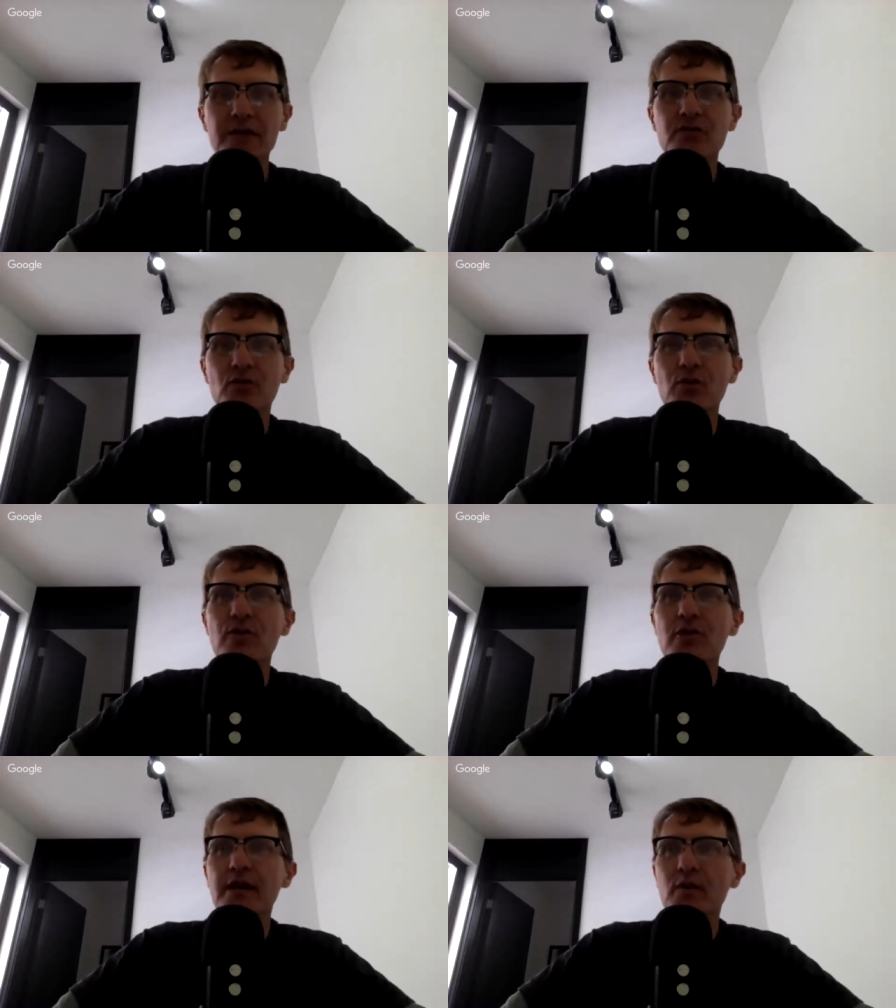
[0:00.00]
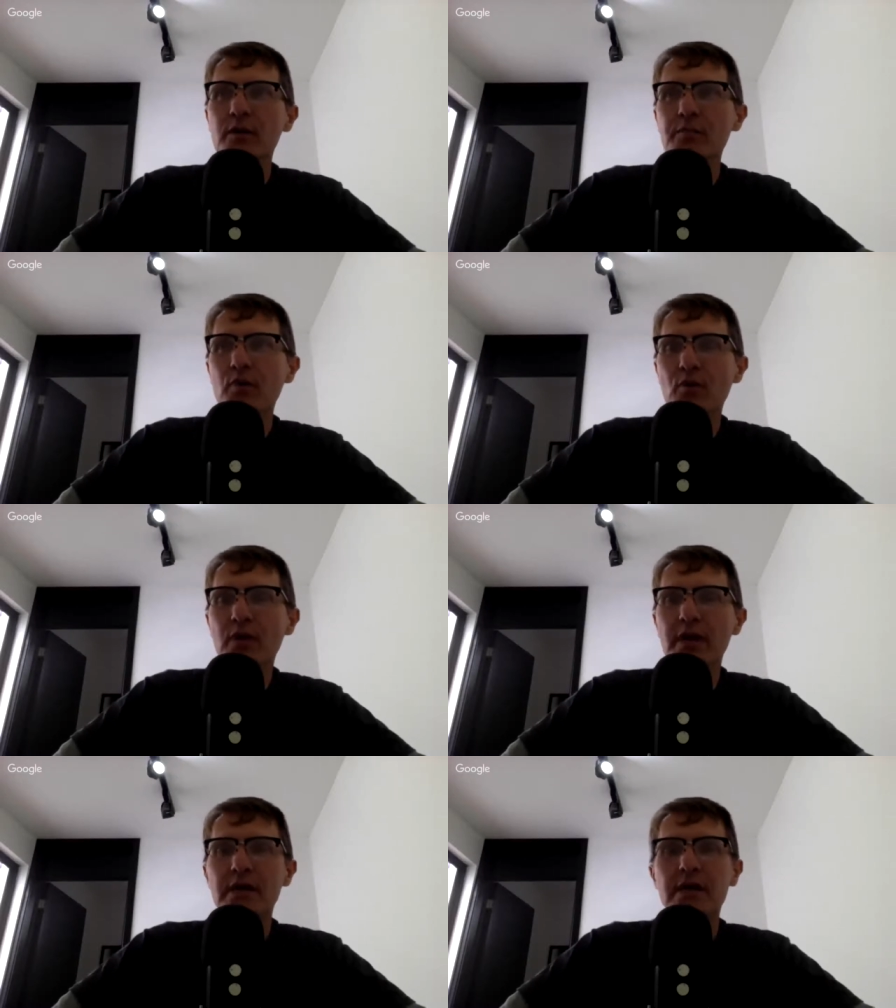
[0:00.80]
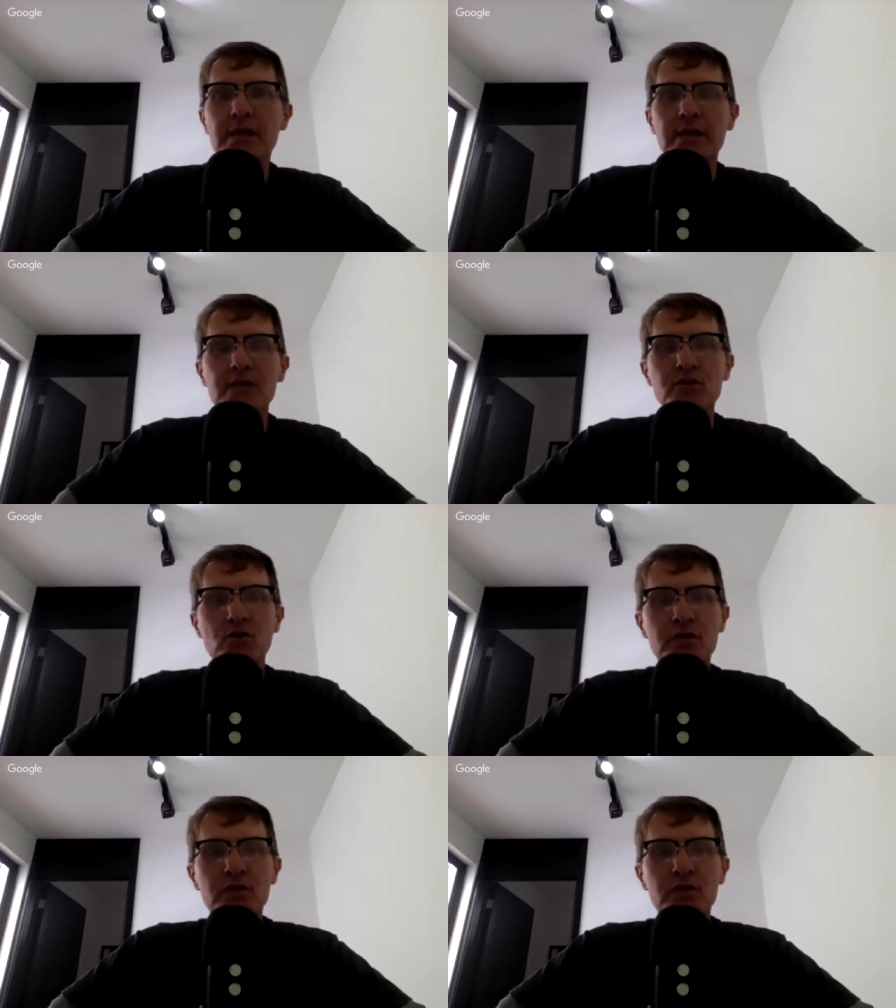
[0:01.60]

class or at what point